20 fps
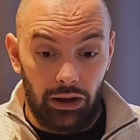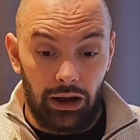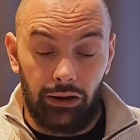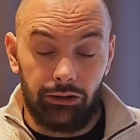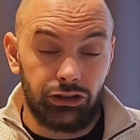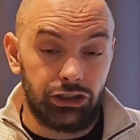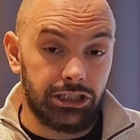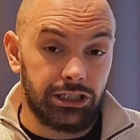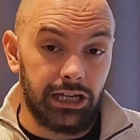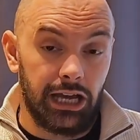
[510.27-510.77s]

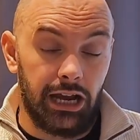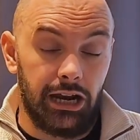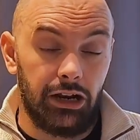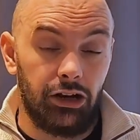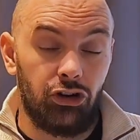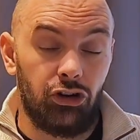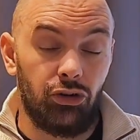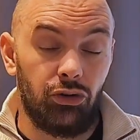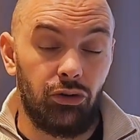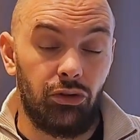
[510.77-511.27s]
I'll just get
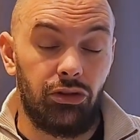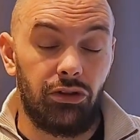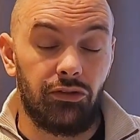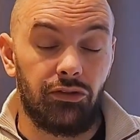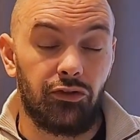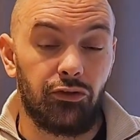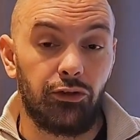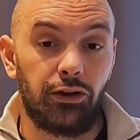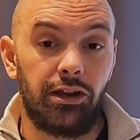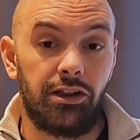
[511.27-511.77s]
into the
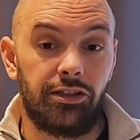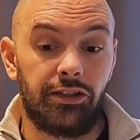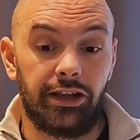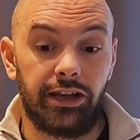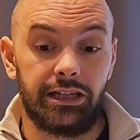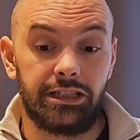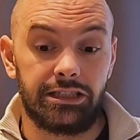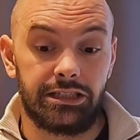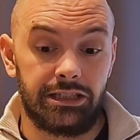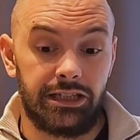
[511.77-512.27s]
free
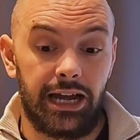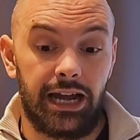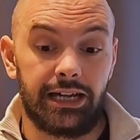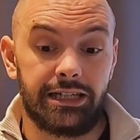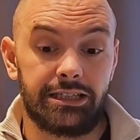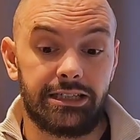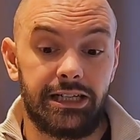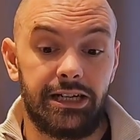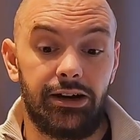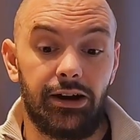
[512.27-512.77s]
things
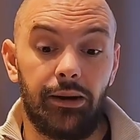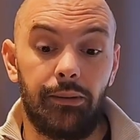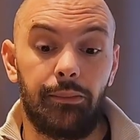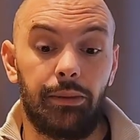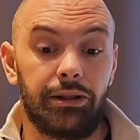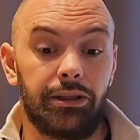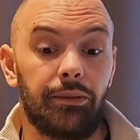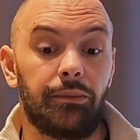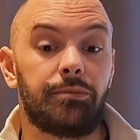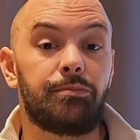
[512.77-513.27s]
next here,
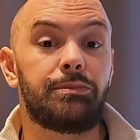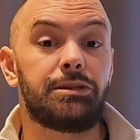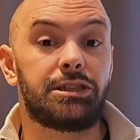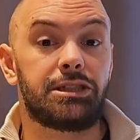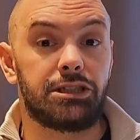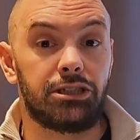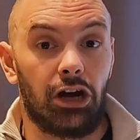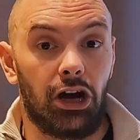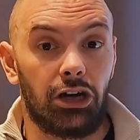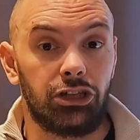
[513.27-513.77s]
but the
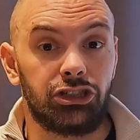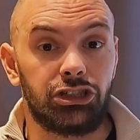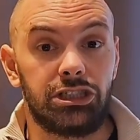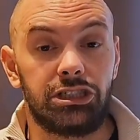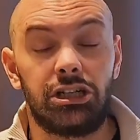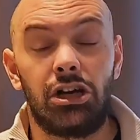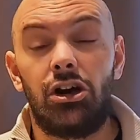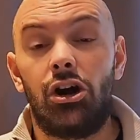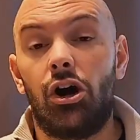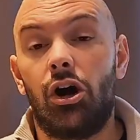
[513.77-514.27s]

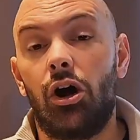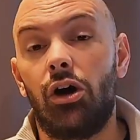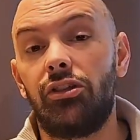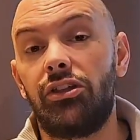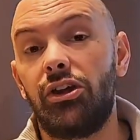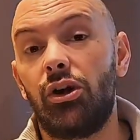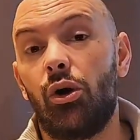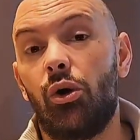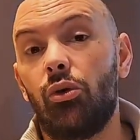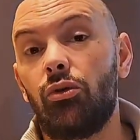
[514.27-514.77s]
massages are
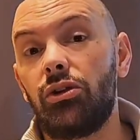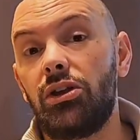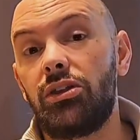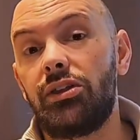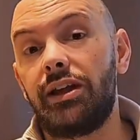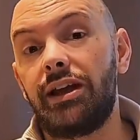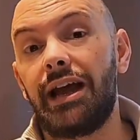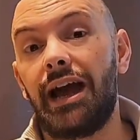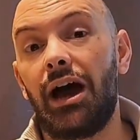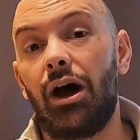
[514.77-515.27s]
the only
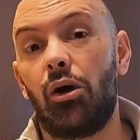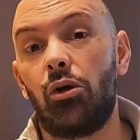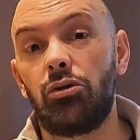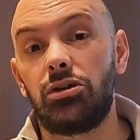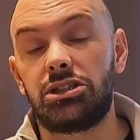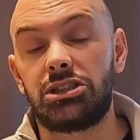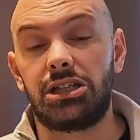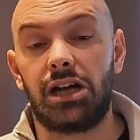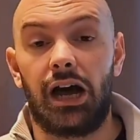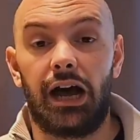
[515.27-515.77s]
thing
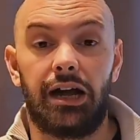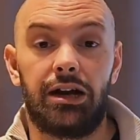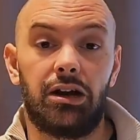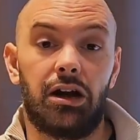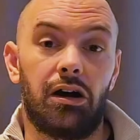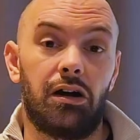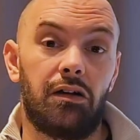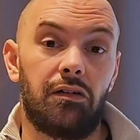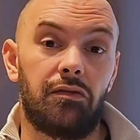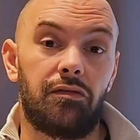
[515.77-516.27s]
outside
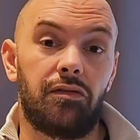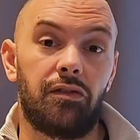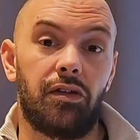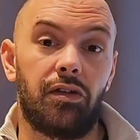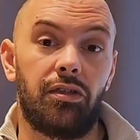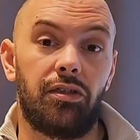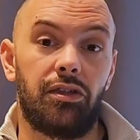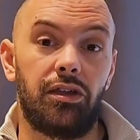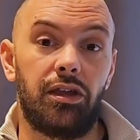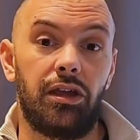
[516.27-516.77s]
of
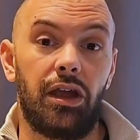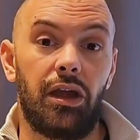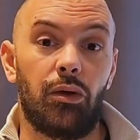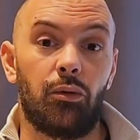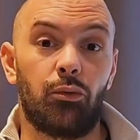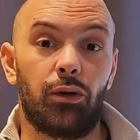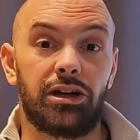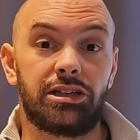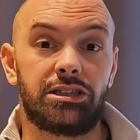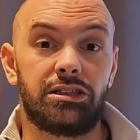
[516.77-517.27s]
the
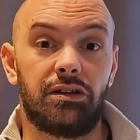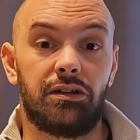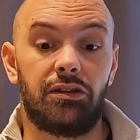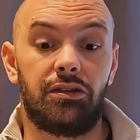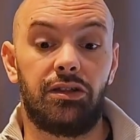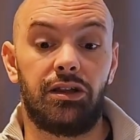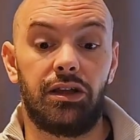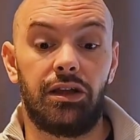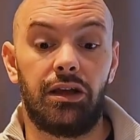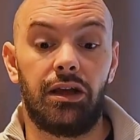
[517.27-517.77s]
rest
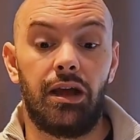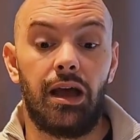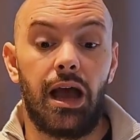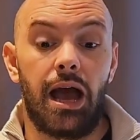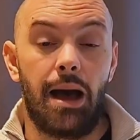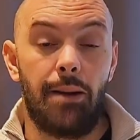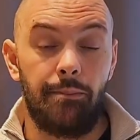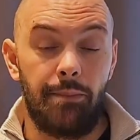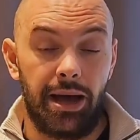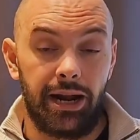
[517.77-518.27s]
of the
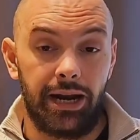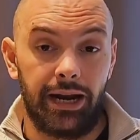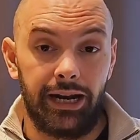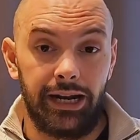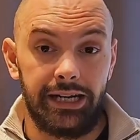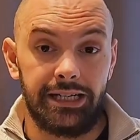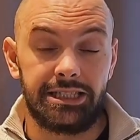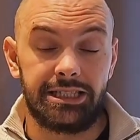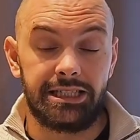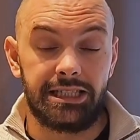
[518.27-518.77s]

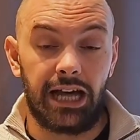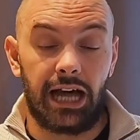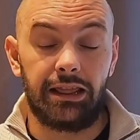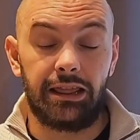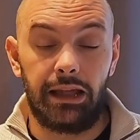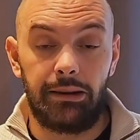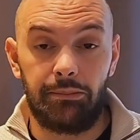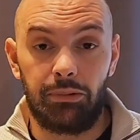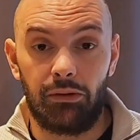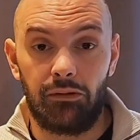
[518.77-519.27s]
amenities
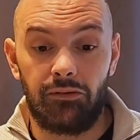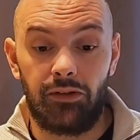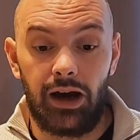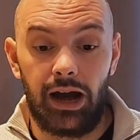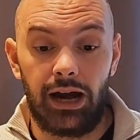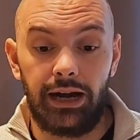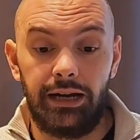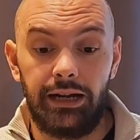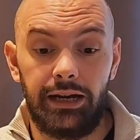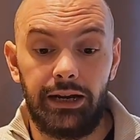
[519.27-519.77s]
that they
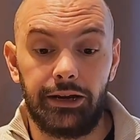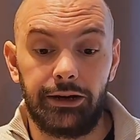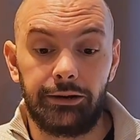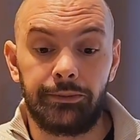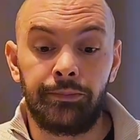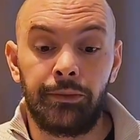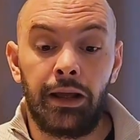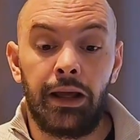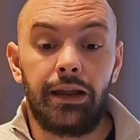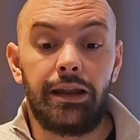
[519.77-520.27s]
provide
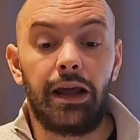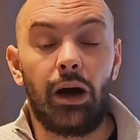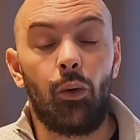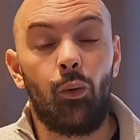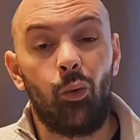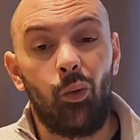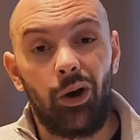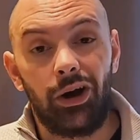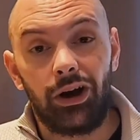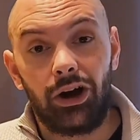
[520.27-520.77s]
here. Now,
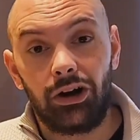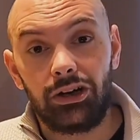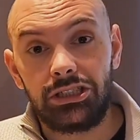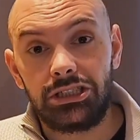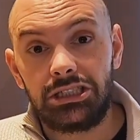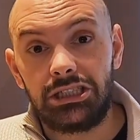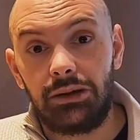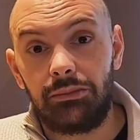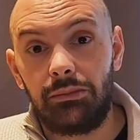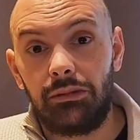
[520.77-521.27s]
what are
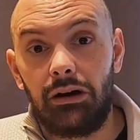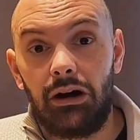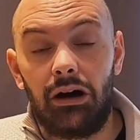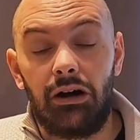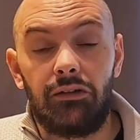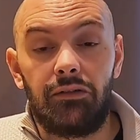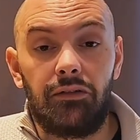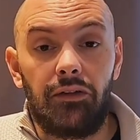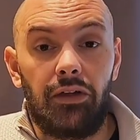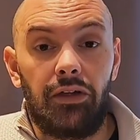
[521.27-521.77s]
some
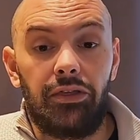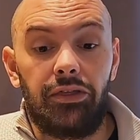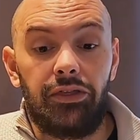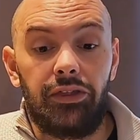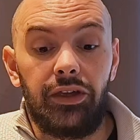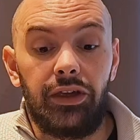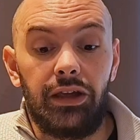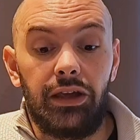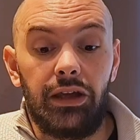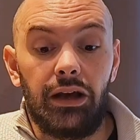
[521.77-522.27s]
of
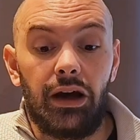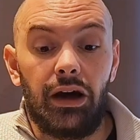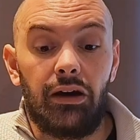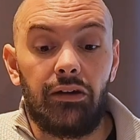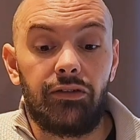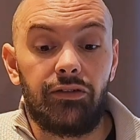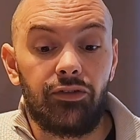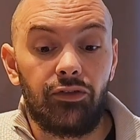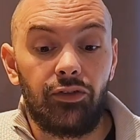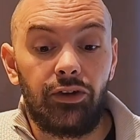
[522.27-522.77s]
the
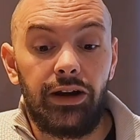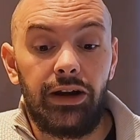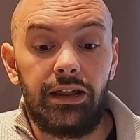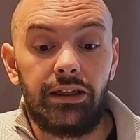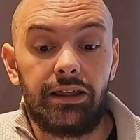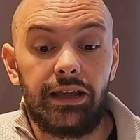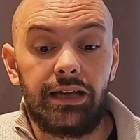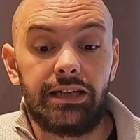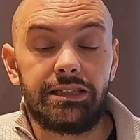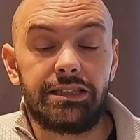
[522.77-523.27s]
free
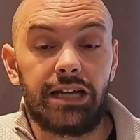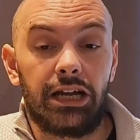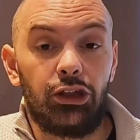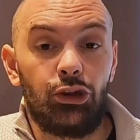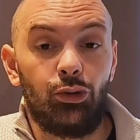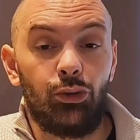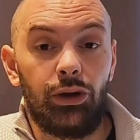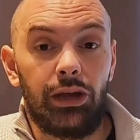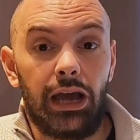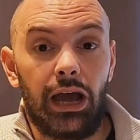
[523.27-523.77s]
things that
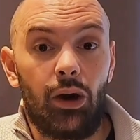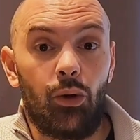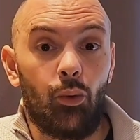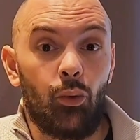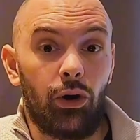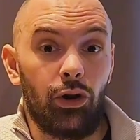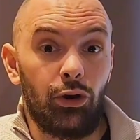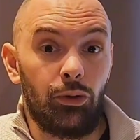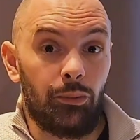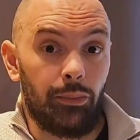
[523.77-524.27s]
you get
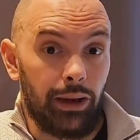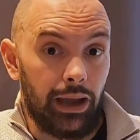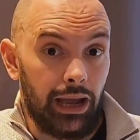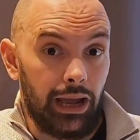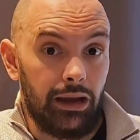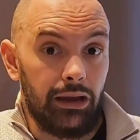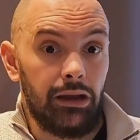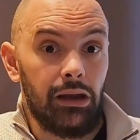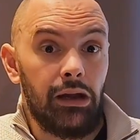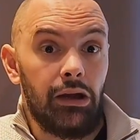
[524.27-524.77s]
when you
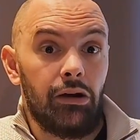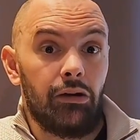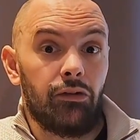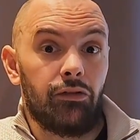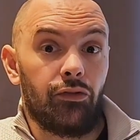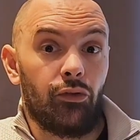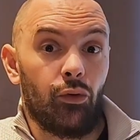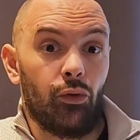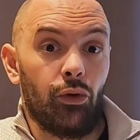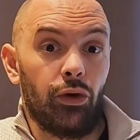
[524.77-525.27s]
pay
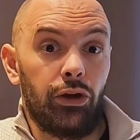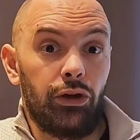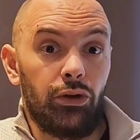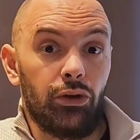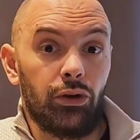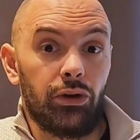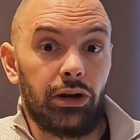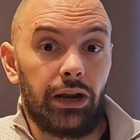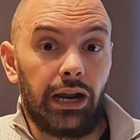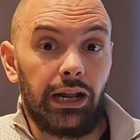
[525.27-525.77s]
for
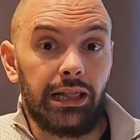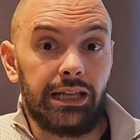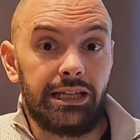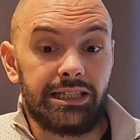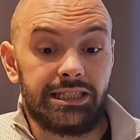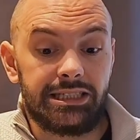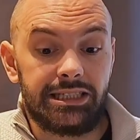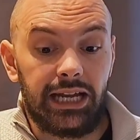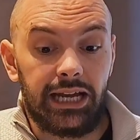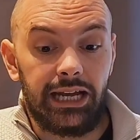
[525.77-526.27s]
your nightly
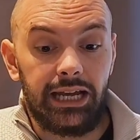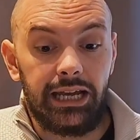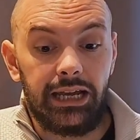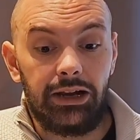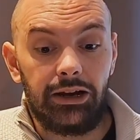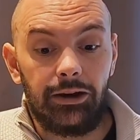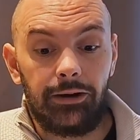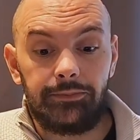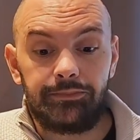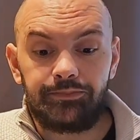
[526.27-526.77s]
stay
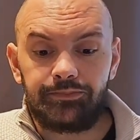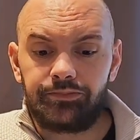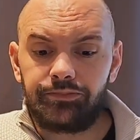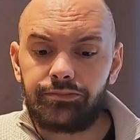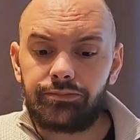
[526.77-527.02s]
here?